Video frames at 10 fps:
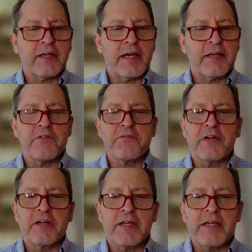kind of a
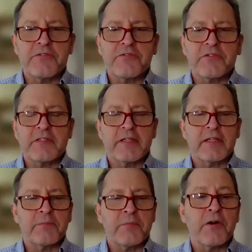very
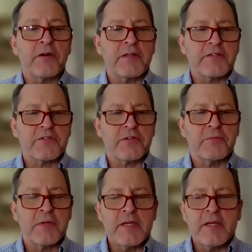interesting part of this. So
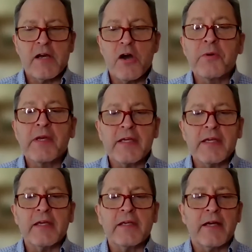
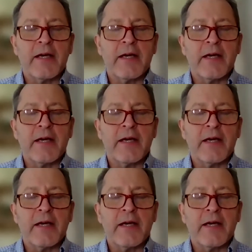OEE,